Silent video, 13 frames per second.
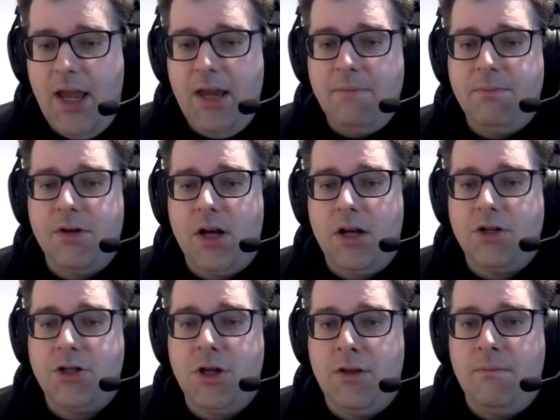In
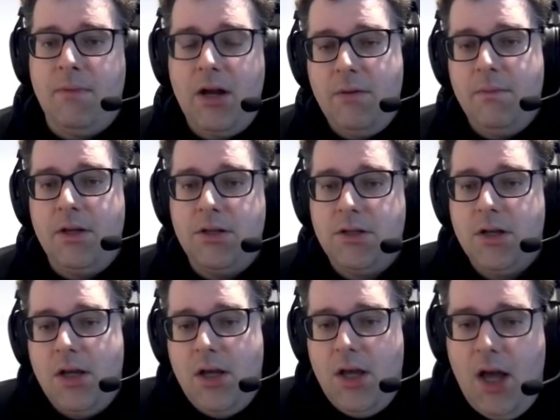production at the moment,
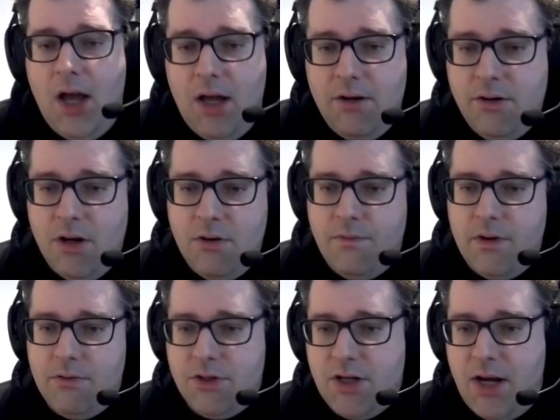no
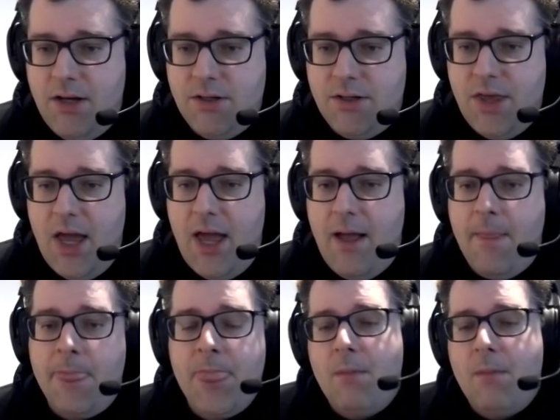real change there.